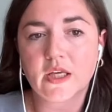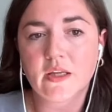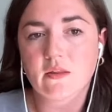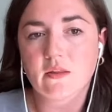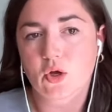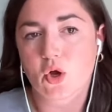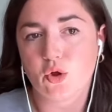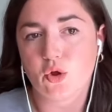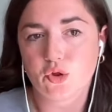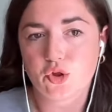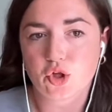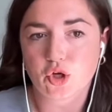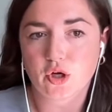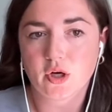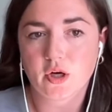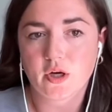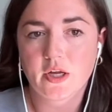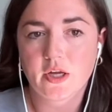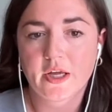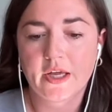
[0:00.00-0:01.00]
the
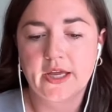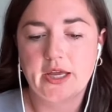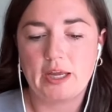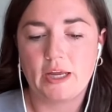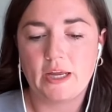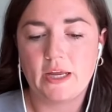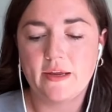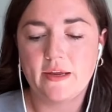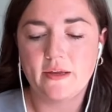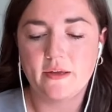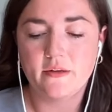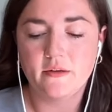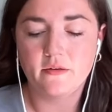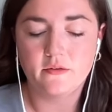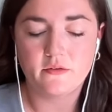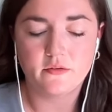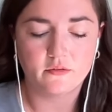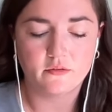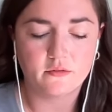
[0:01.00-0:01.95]
culture. And